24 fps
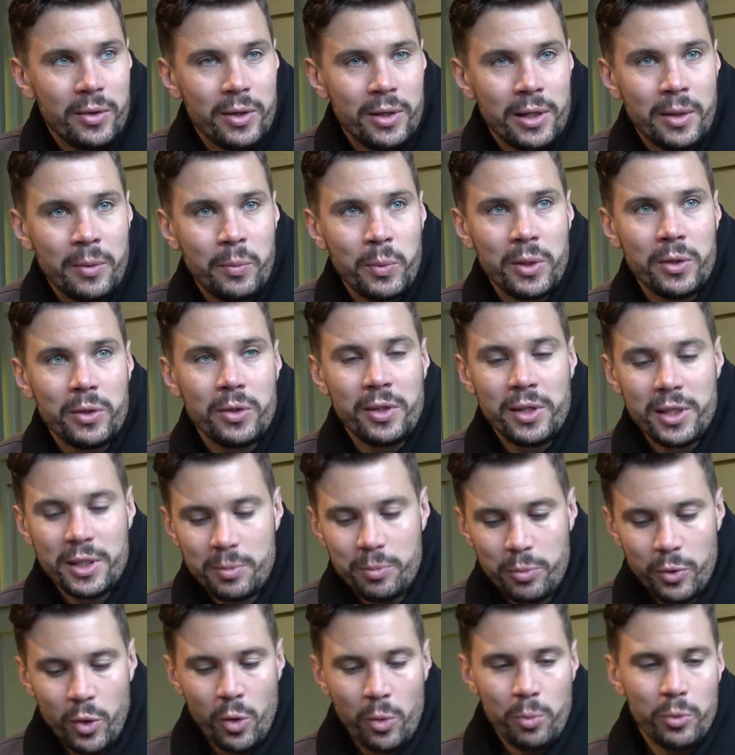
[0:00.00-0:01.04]
And I went on this
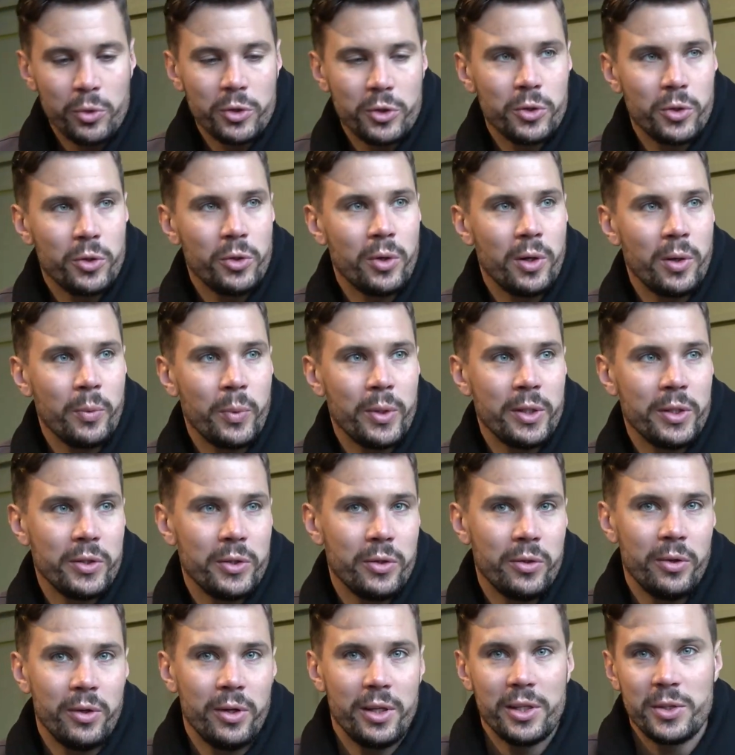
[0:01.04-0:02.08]
promo tour. I went
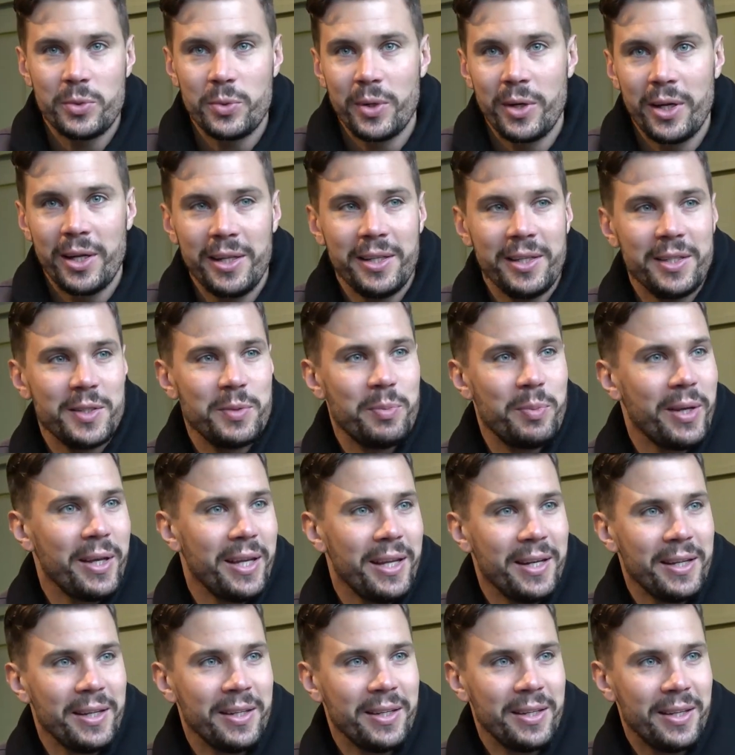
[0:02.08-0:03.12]
to Israel and
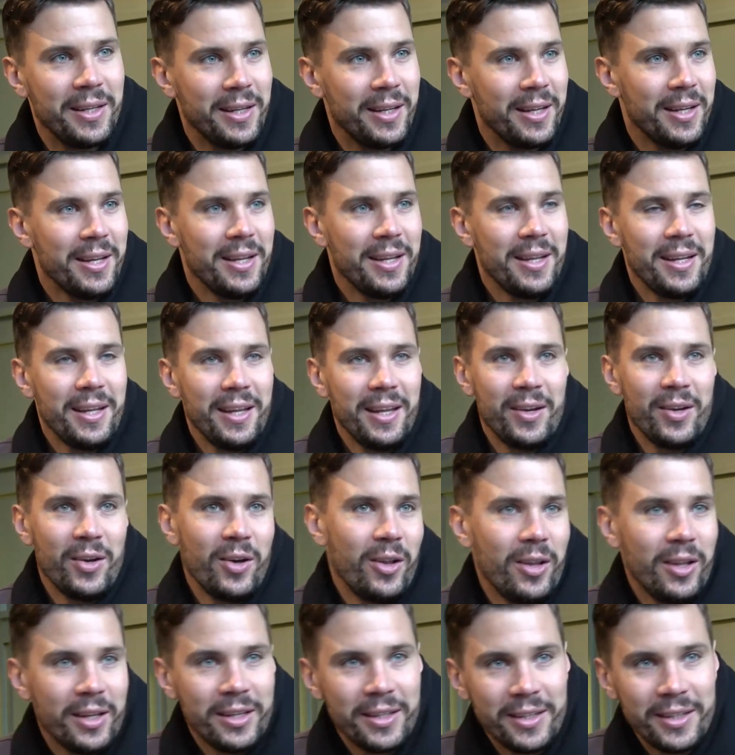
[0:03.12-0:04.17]
Spain and
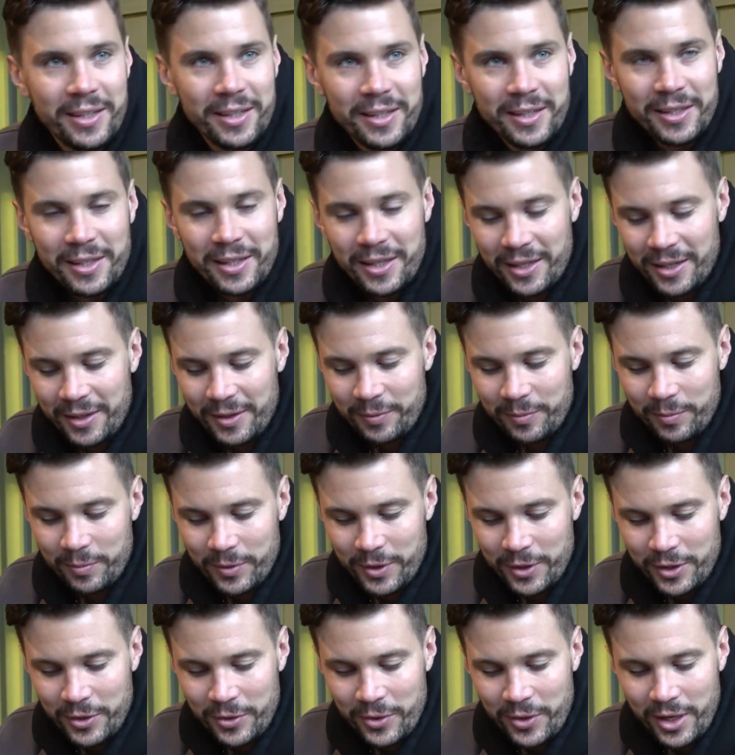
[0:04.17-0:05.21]
Holland and
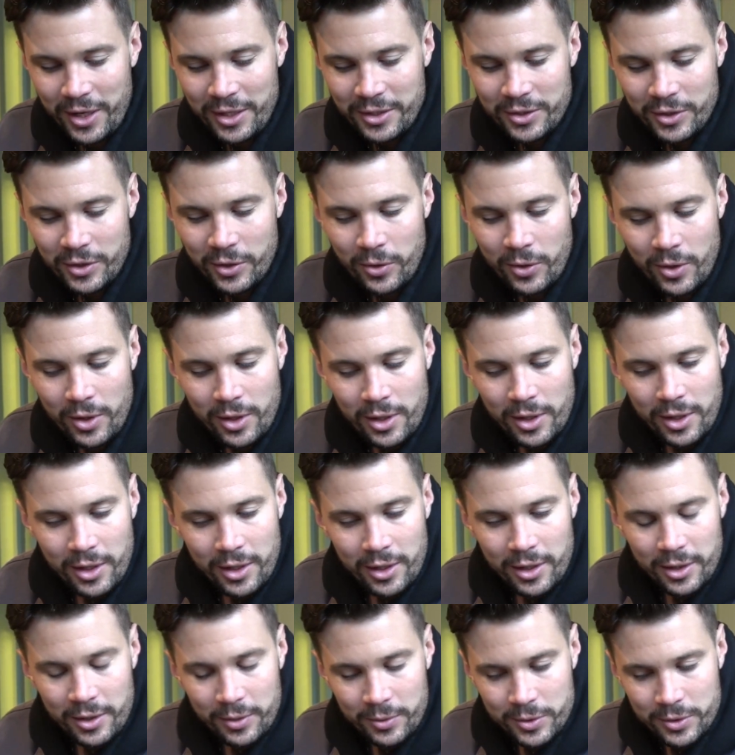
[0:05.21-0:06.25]
the UK. So
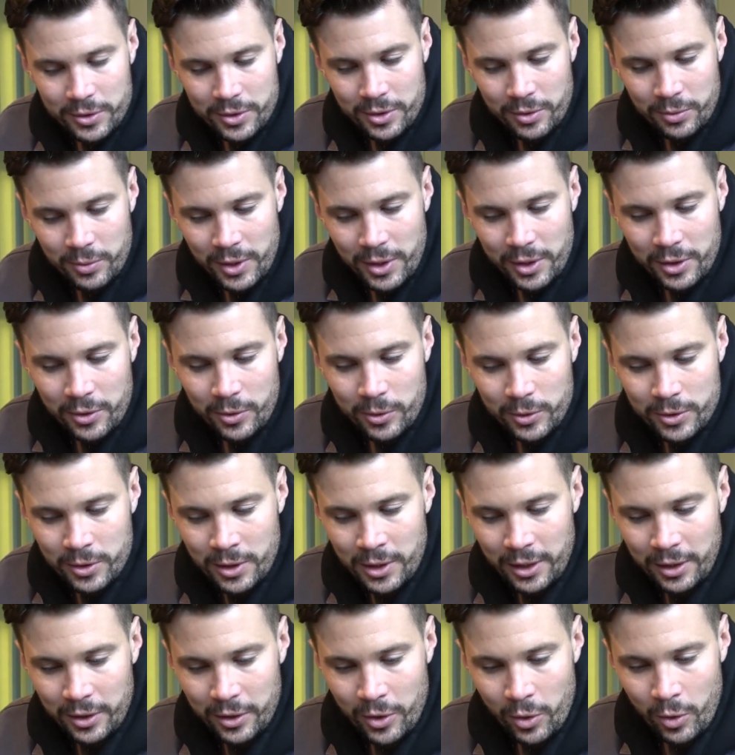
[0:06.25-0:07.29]
it was really cool to
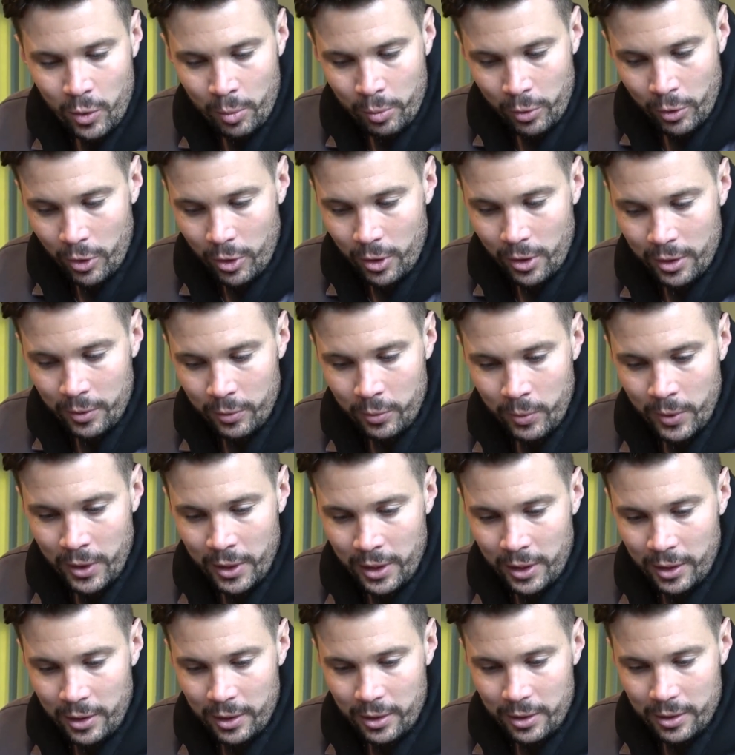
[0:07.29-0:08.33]
like go abroad. And when
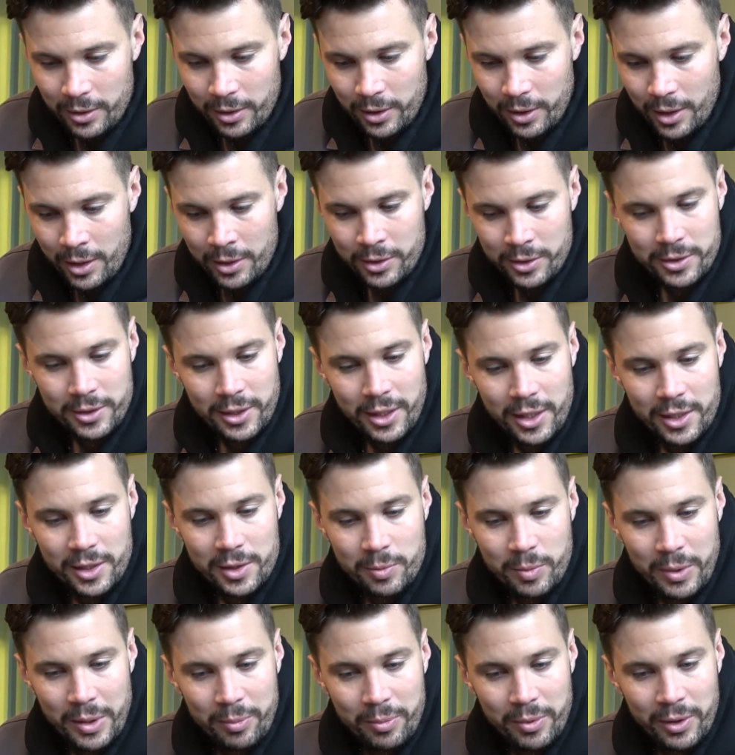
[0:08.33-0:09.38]
I got on
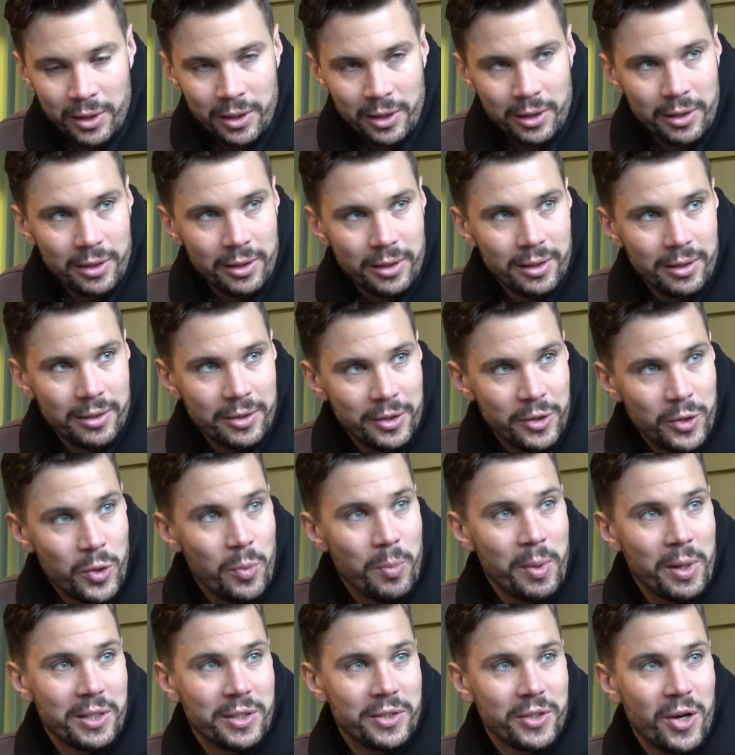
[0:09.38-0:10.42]
stage, people knew
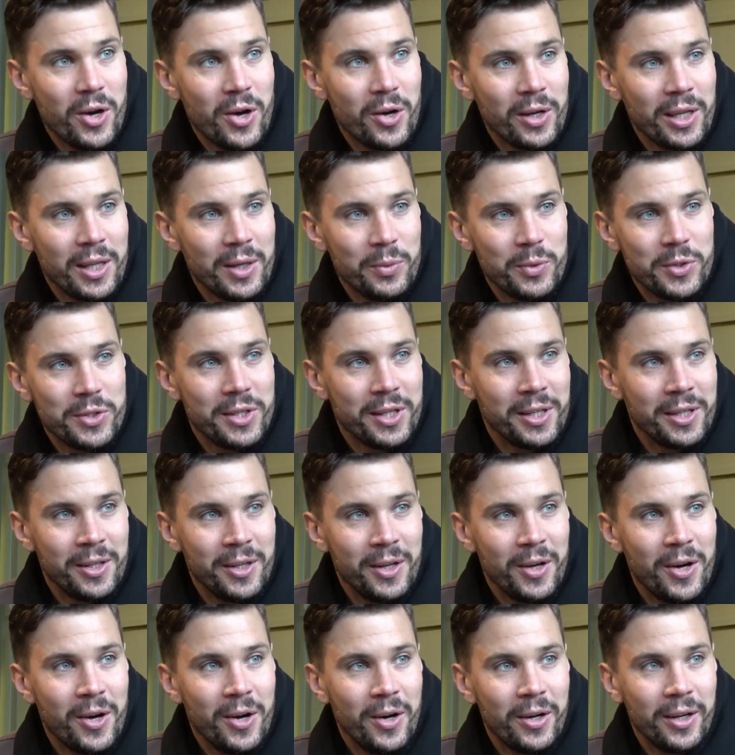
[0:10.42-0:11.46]
my song and they were singing
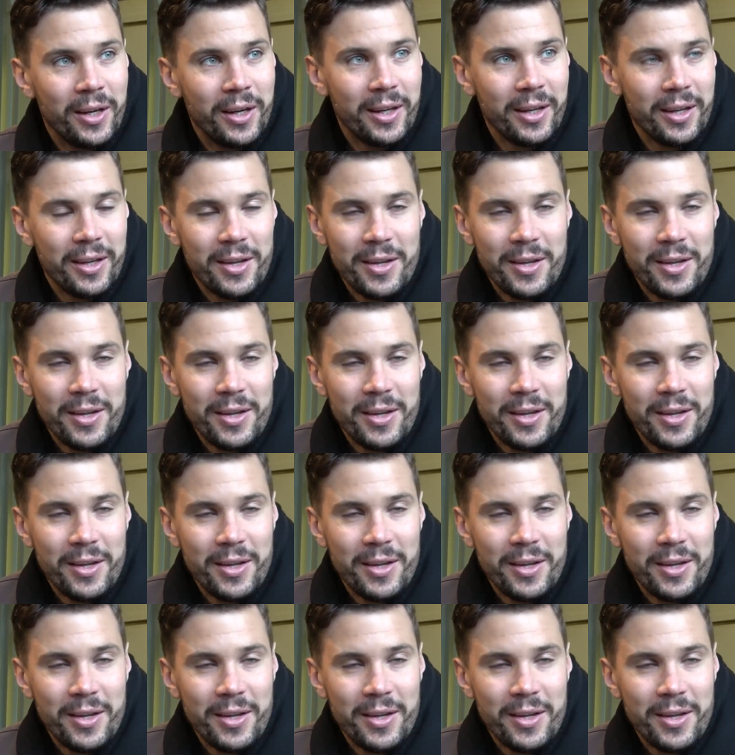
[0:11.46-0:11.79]
along.